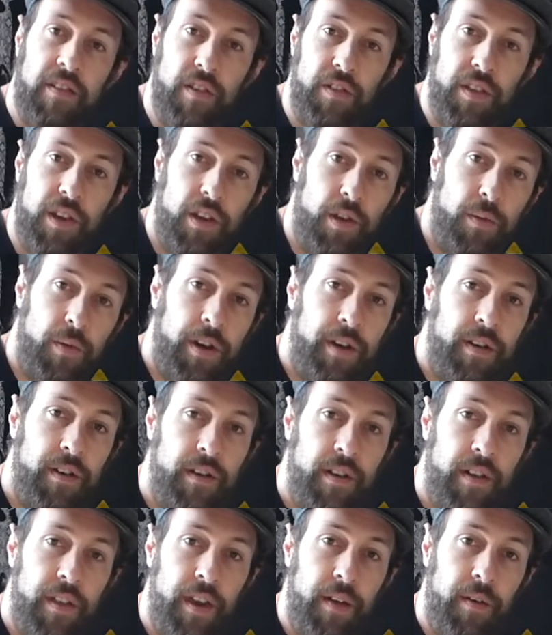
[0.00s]
so the other
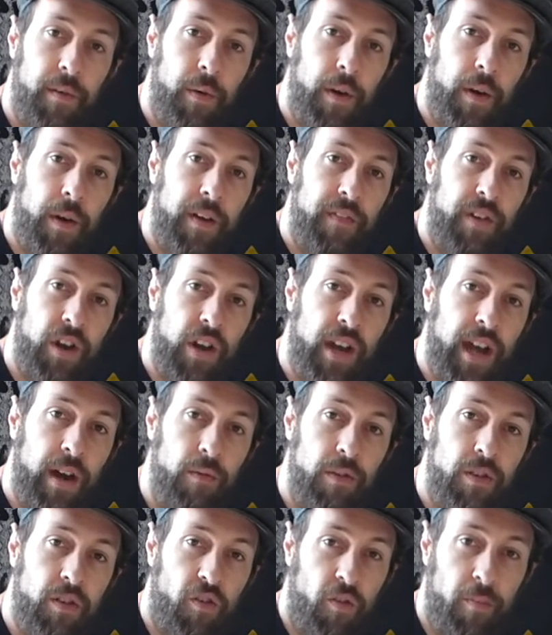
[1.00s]
one that I wanted to have a look at
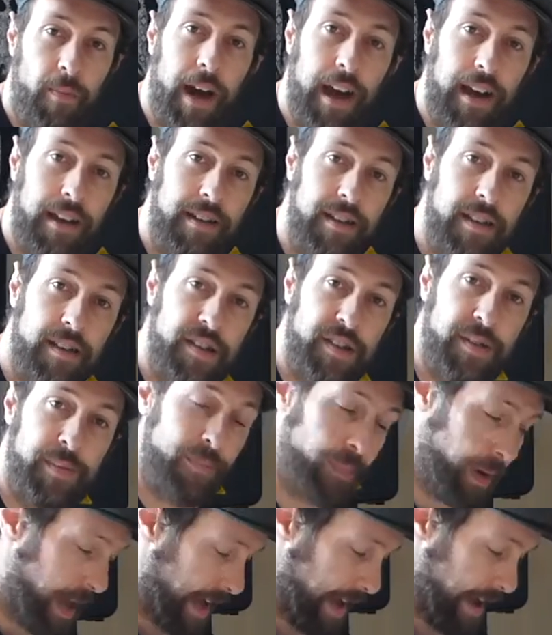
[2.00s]
was
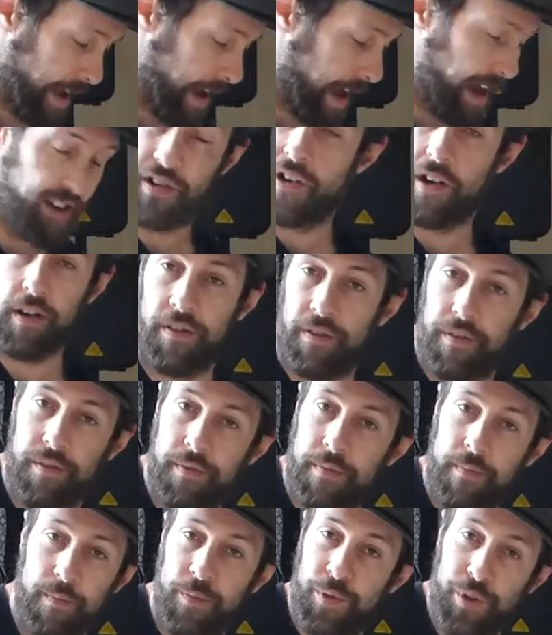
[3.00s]
chromaticism. I don't
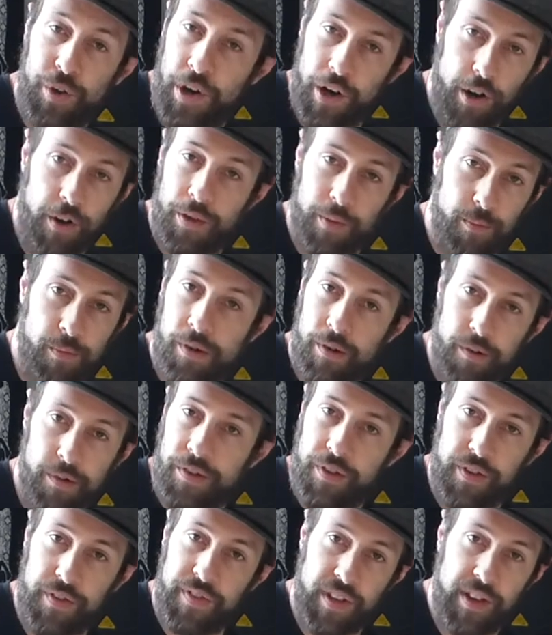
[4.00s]
know the
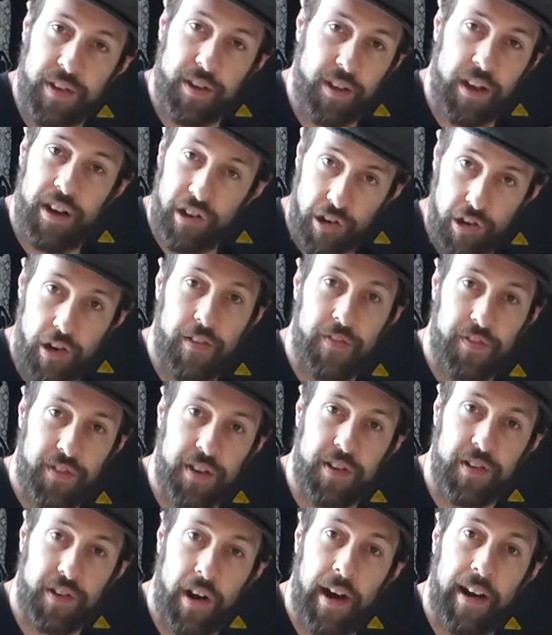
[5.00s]
rules of this enough
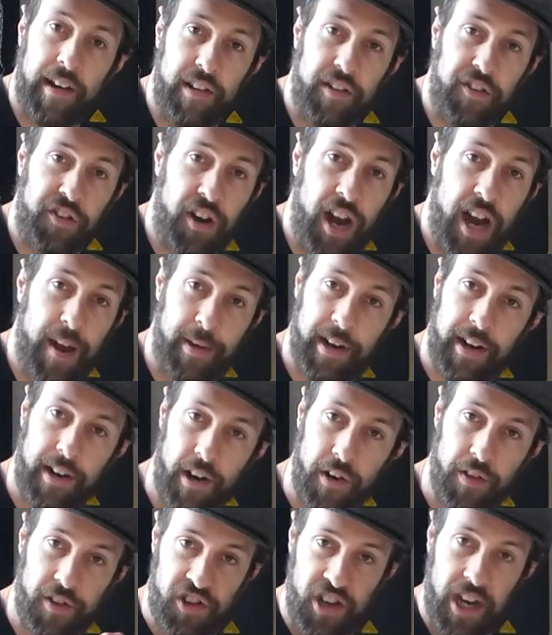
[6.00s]
to try and describe it, and
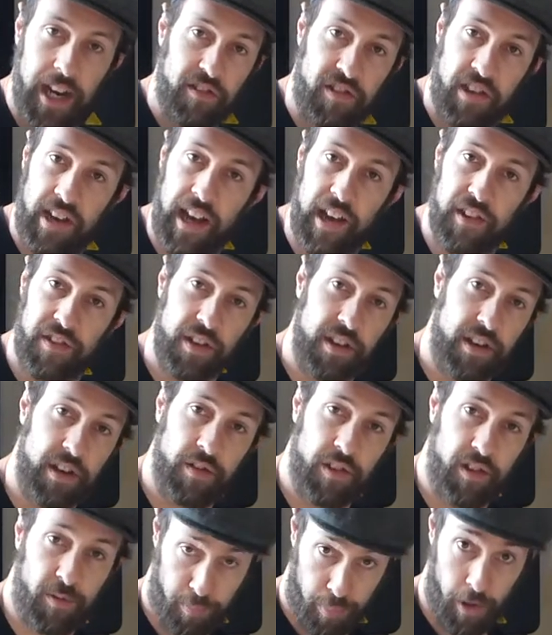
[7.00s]
all the jazz guys that do
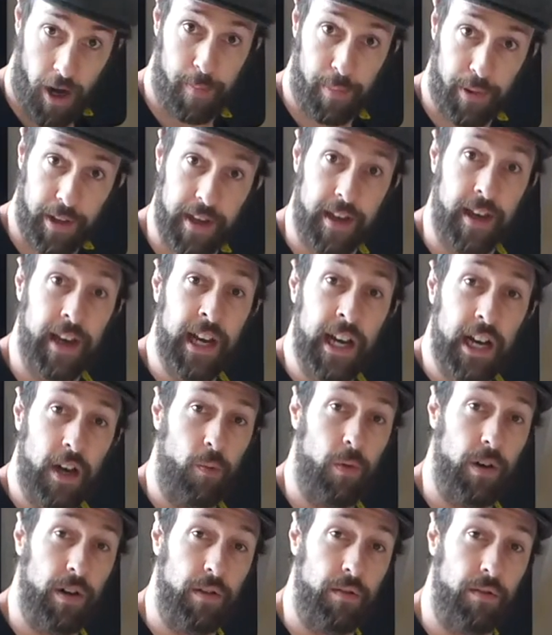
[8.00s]
this properly
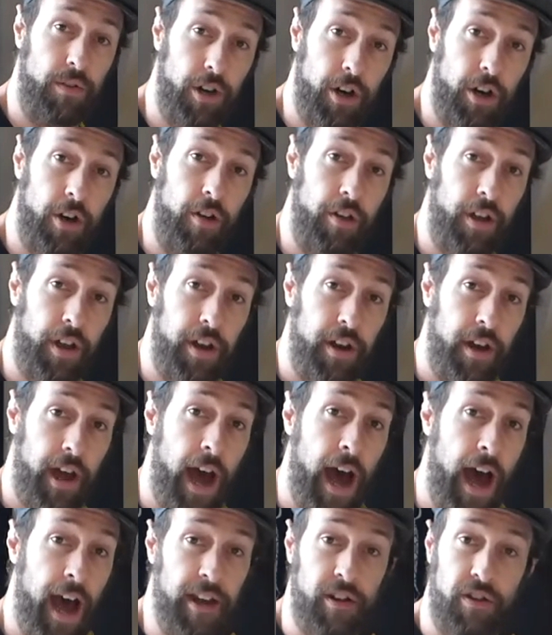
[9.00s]
will know that
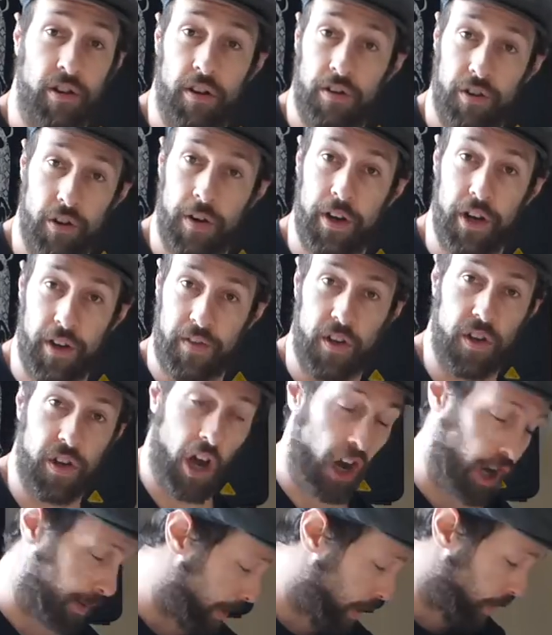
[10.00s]
I don't know enough to
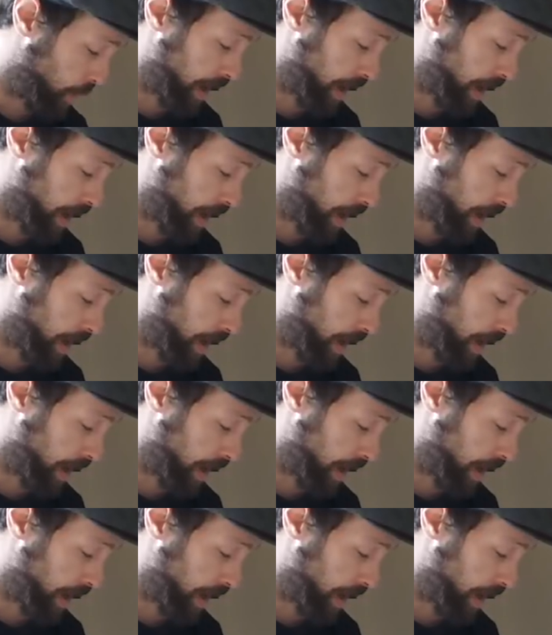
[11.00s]
talk about